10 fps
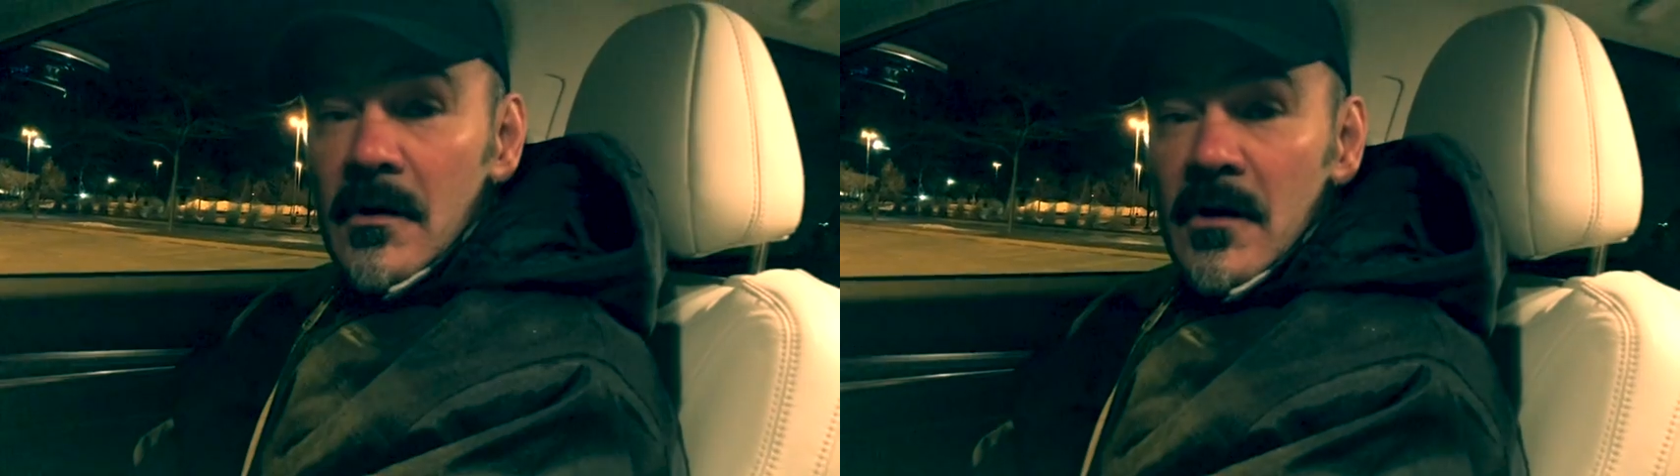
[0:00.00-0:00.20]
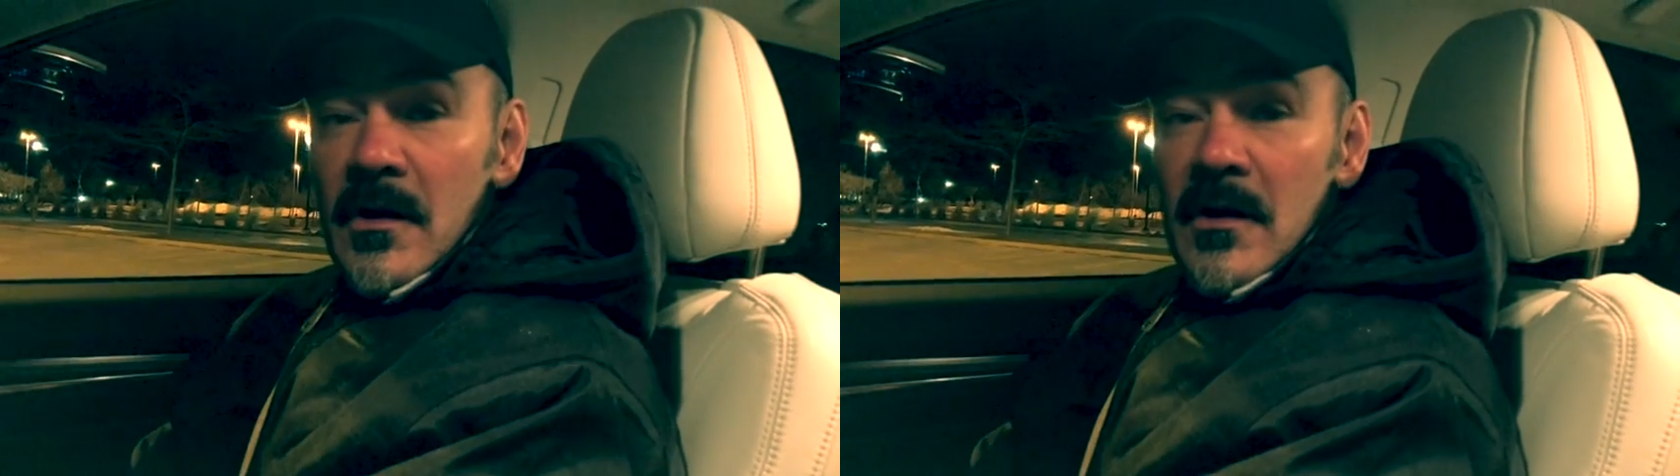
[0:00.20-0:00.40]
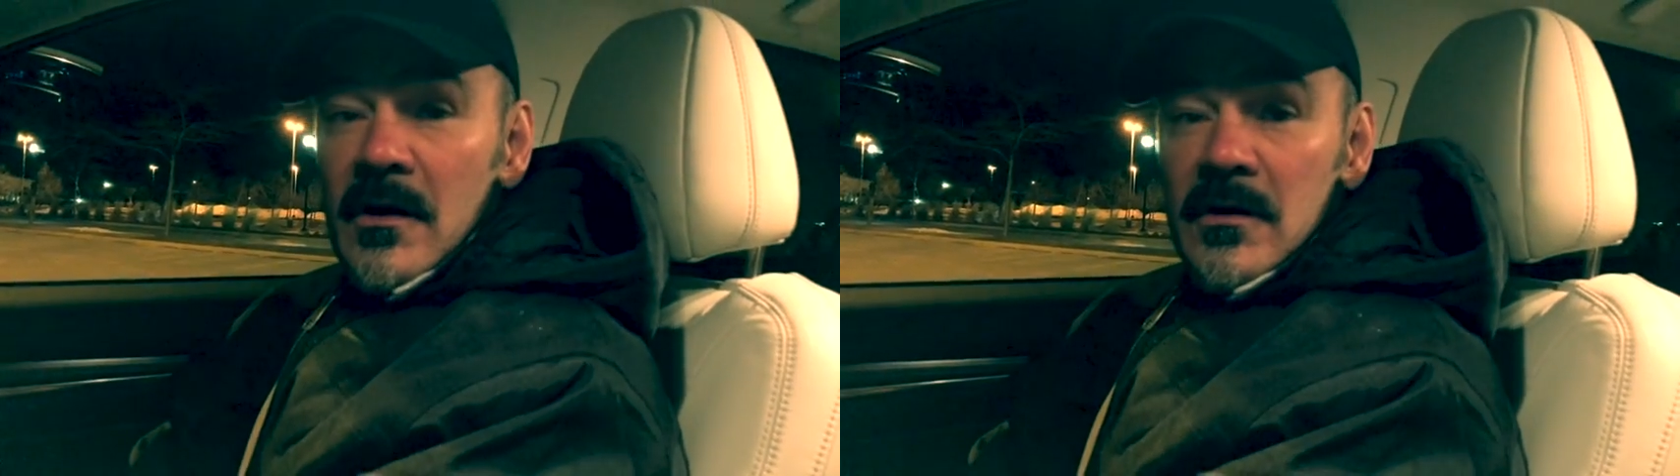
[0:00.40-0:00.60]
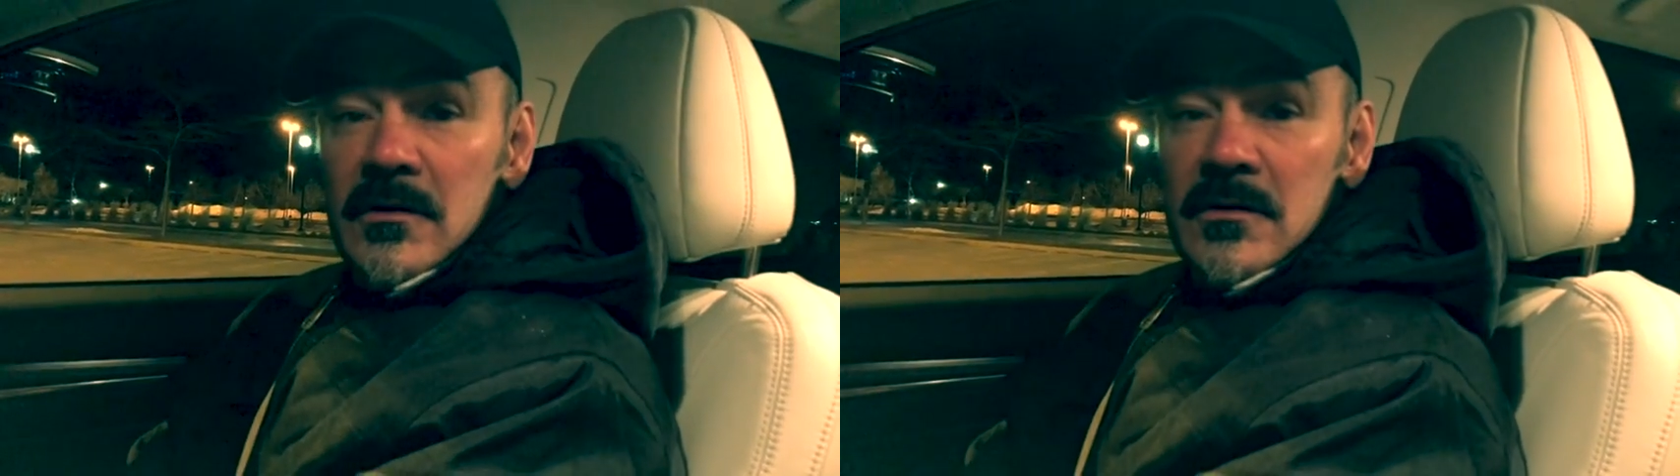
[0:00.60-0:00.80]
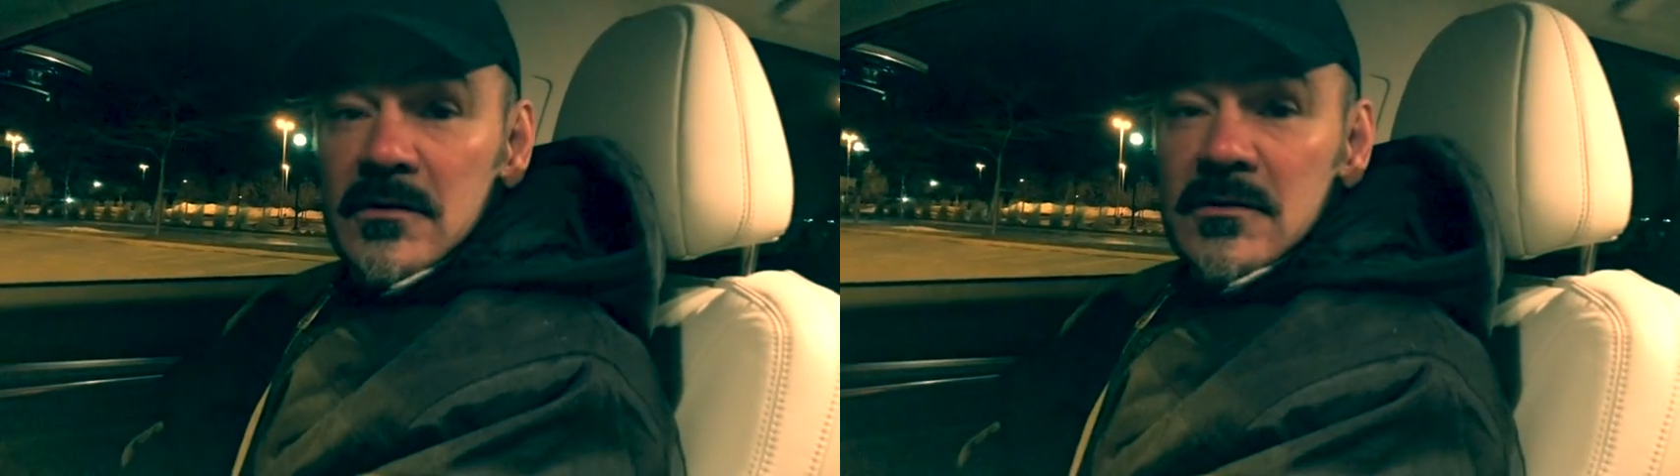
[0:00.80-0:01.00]
New this is getting
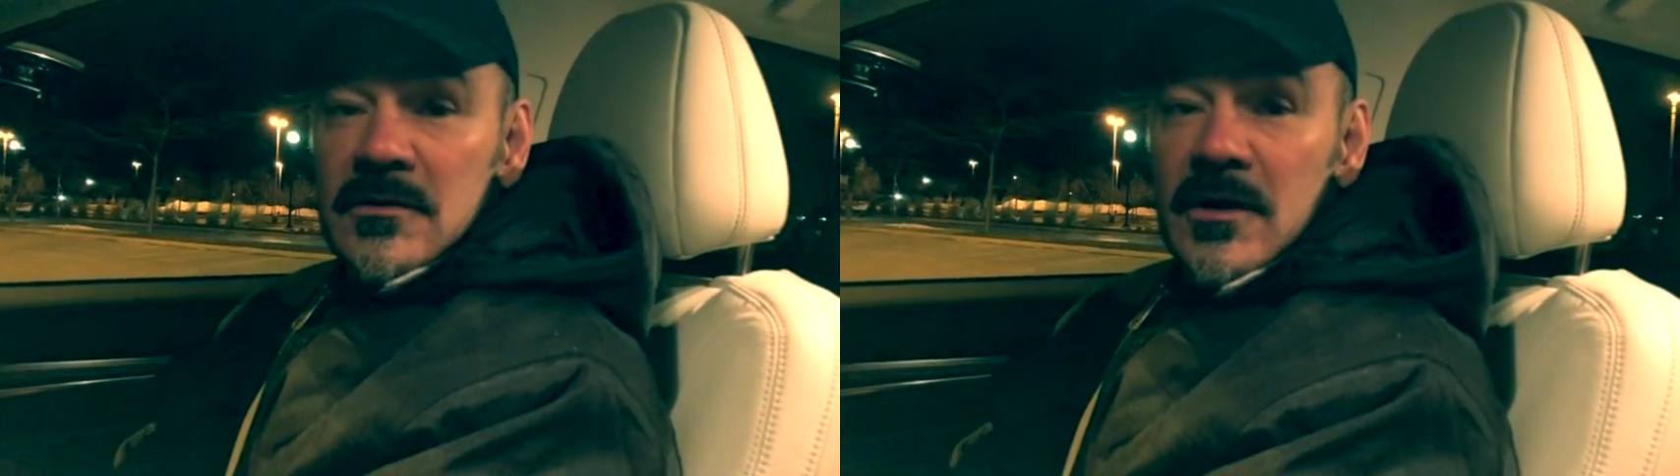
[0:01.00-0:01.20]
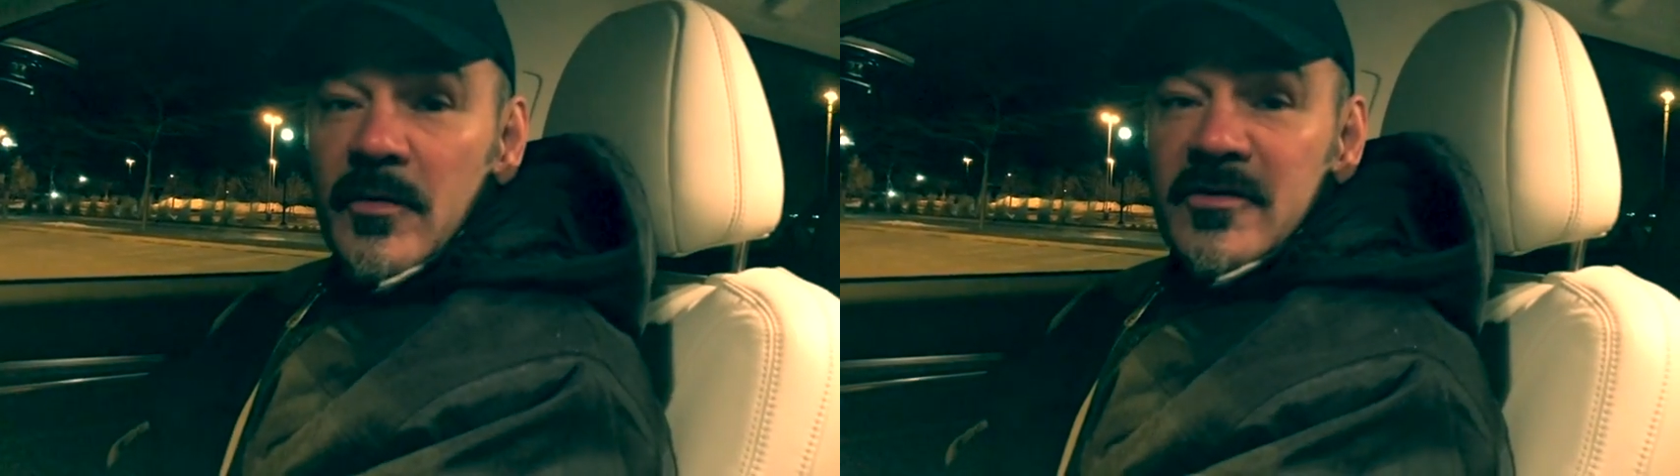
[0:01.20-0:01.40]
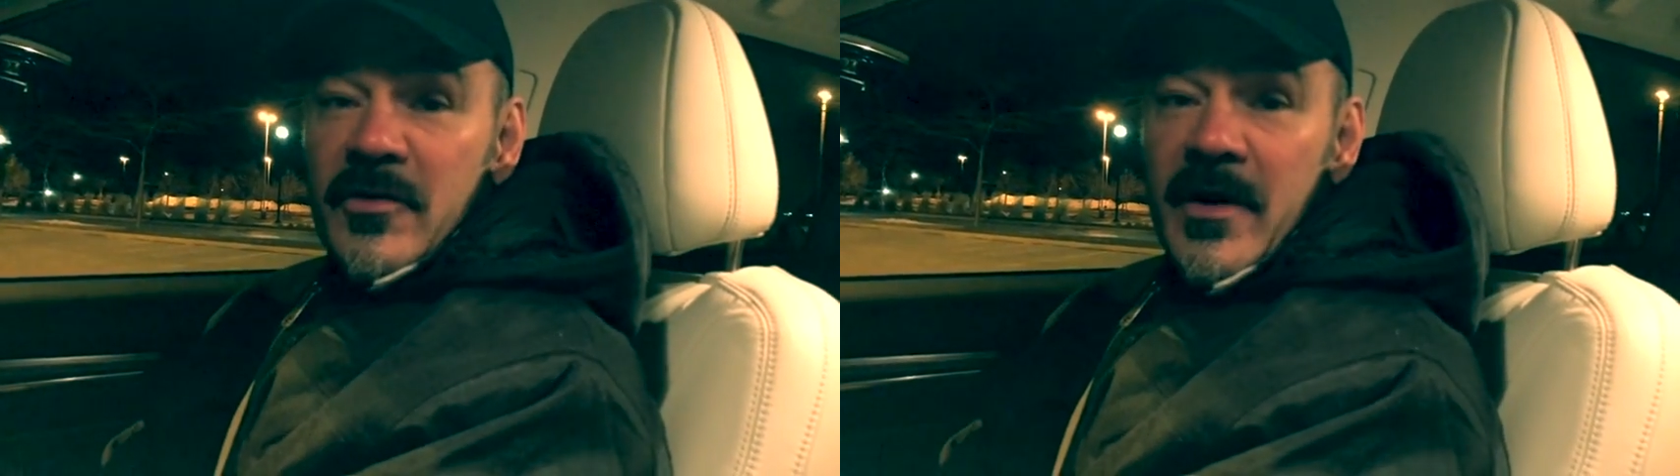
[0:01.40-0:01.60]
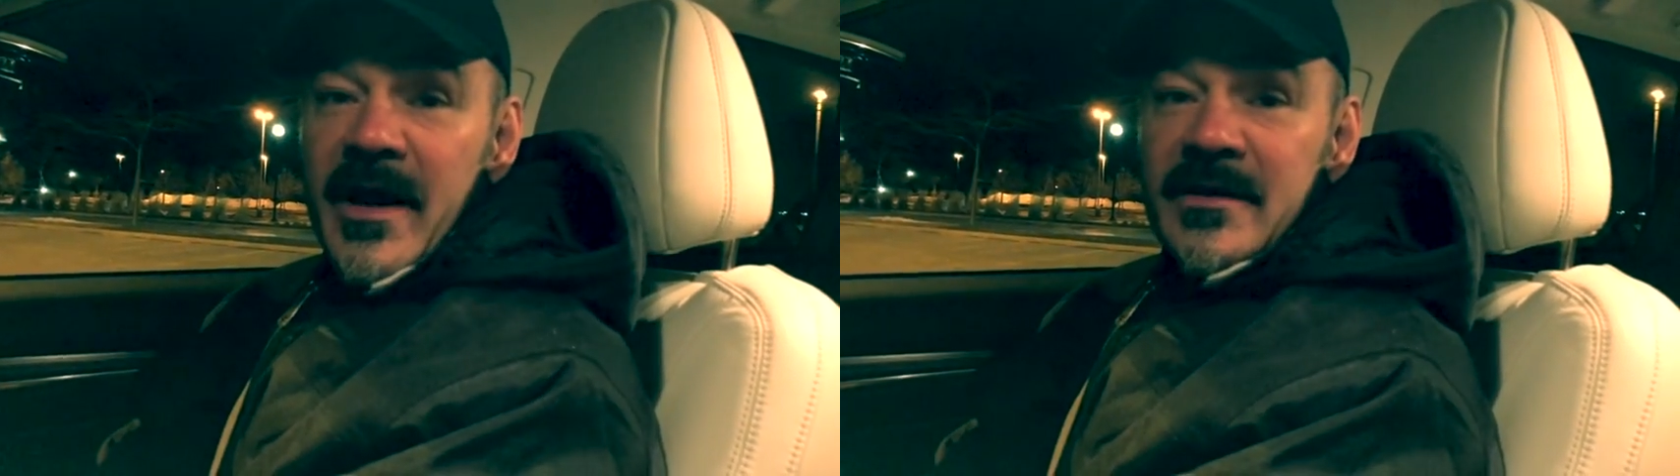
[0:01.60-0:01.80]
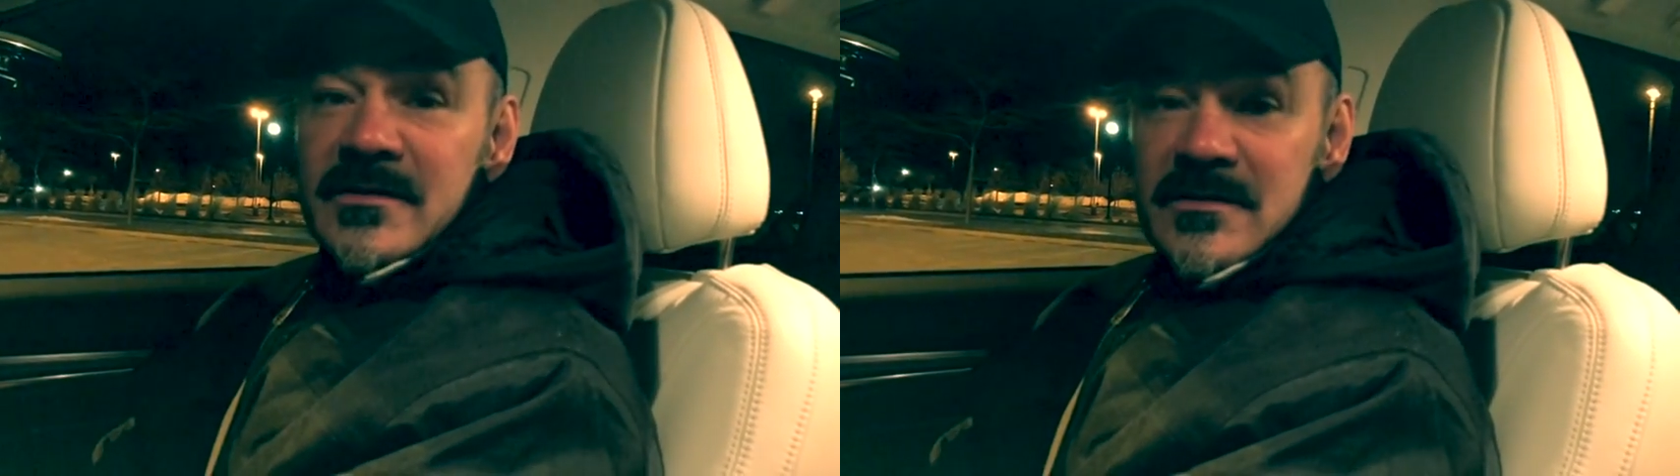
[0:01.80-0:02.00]
long. It, it was
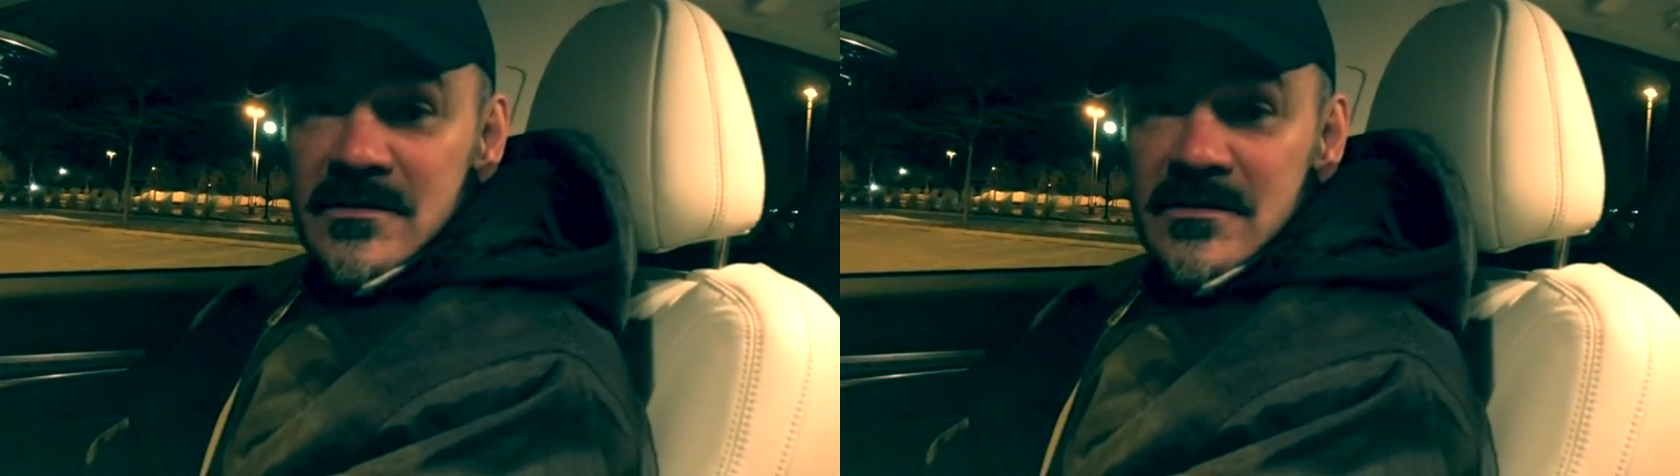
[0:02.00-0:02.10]
great.